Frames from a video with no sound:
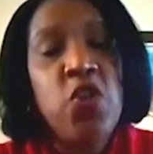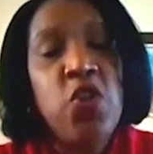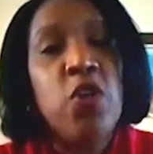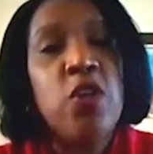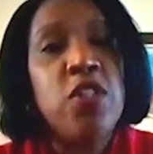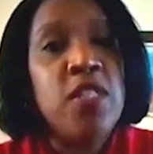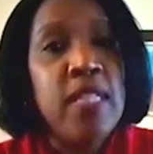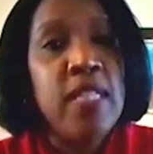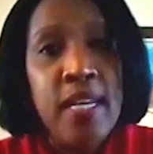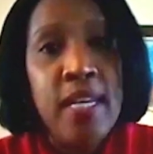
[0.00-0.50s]
your
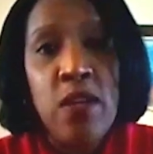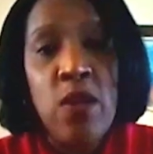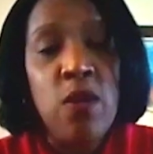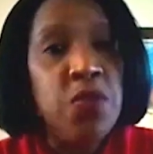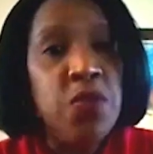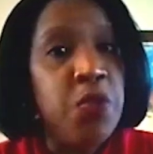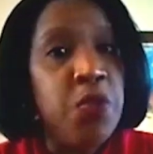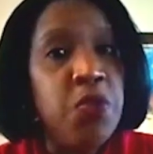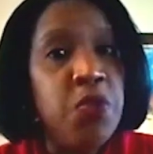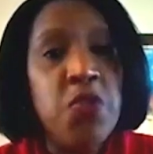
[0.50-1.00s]

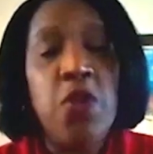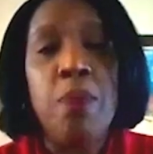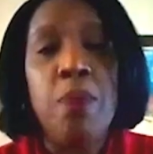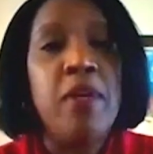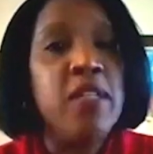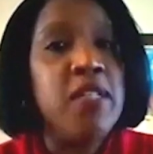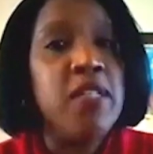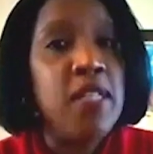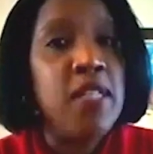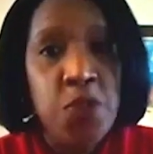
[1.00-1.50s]
stakeholders, your
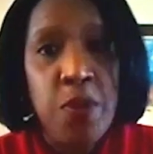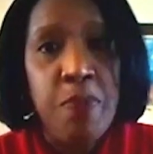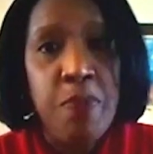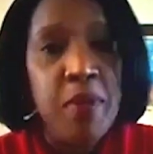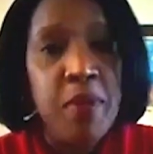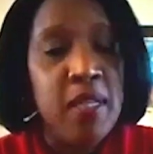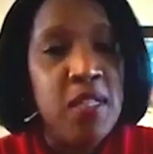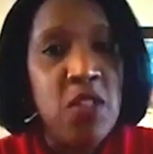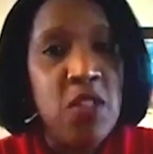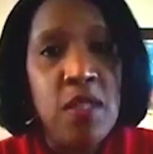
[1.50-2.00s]

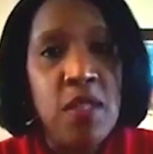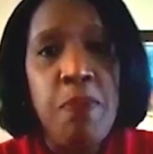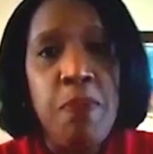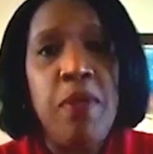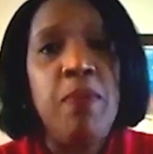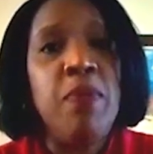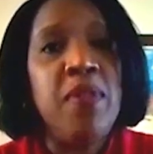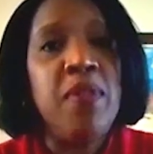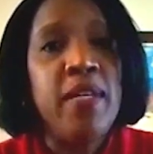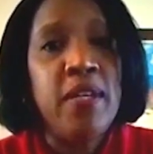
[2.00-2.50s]
participants, the
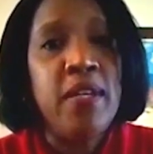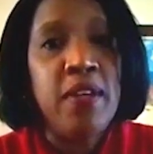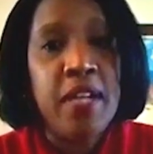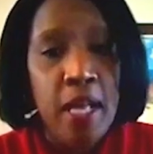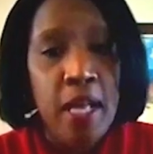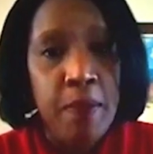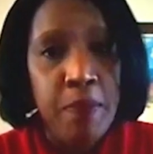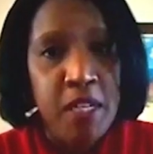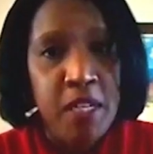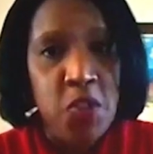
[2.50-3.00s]
people that are
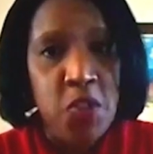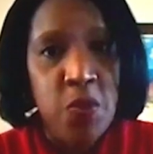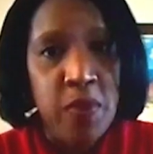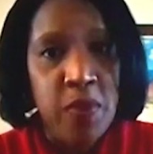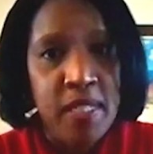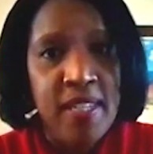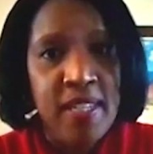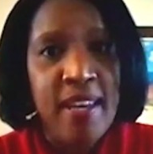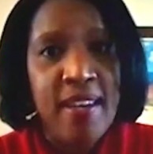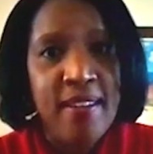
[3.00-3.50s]
coming to
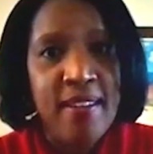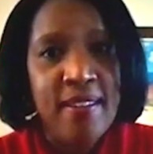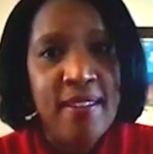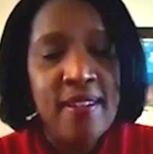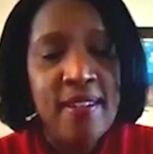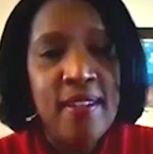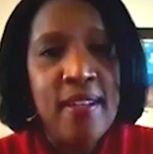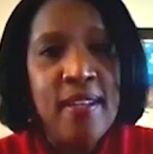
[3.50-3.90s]
attend.